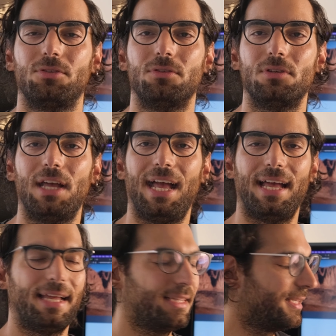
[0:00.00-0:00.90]
to
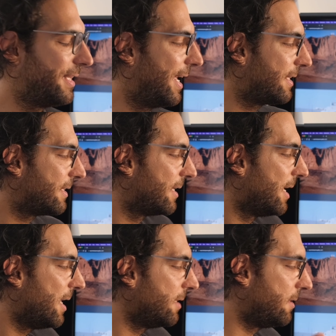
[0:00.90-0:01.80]
add, that
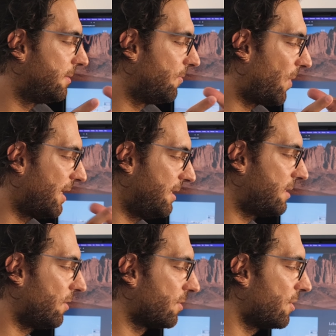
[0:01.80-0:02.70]
why
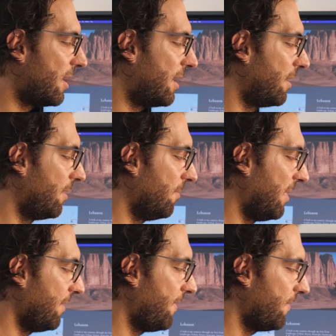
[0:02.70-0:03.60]
these also are
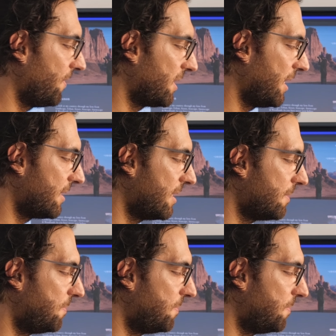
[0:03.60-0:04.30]
my favorite lenses,